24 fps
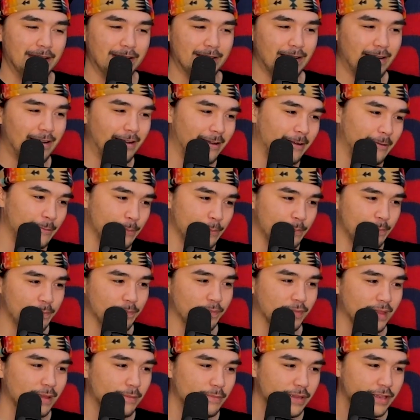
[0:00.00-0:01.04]

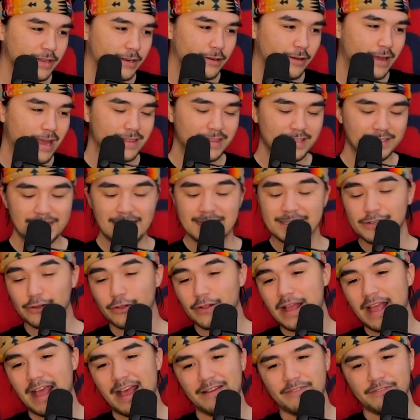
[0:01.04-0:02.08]
But, you know, I think that's
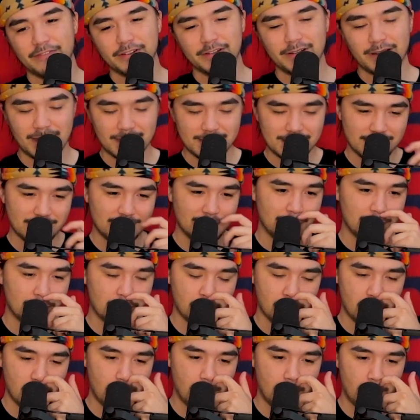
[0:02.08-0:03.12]
all I have for you guys today.